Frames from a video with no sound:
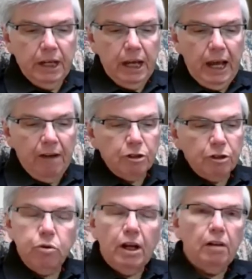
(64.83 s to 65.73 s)
After
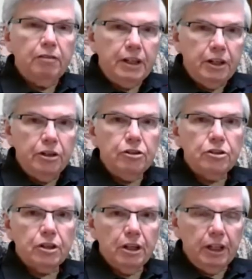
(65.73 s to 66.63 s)
12
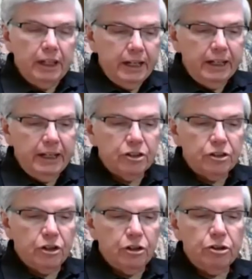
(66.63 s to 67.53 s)
years leading the
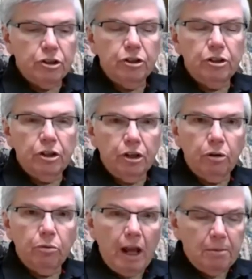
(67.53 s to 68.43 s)
institution,
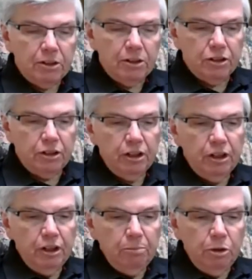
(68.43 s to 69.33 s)
Colonel Robinson
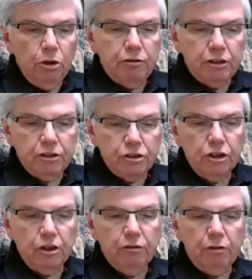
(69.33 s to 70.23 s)
moved to
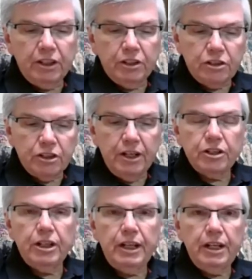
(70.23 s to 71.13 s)
serve with
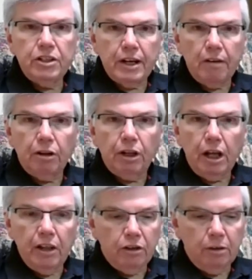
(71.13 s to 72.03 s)
distinction in several
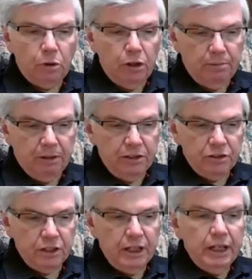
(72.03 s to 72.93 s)
other
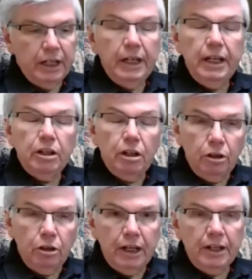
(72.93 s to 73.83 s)
appointments,
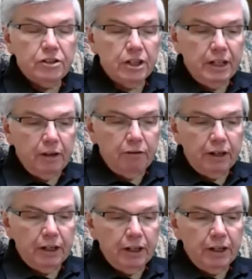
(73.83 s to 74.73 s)
including
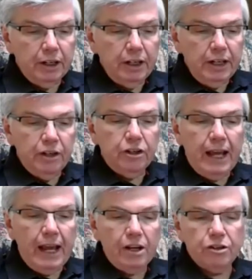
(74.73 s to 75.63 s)
significant
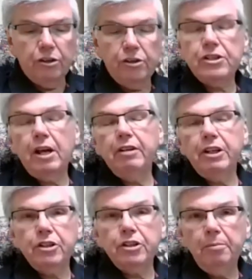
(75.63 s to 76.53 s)
international
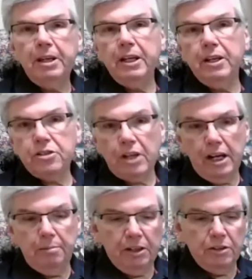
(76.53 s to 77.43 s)
Salvation Army
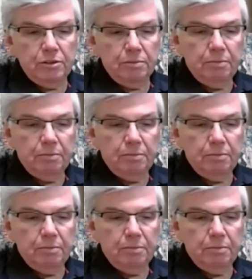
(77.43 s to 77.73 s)
assignments.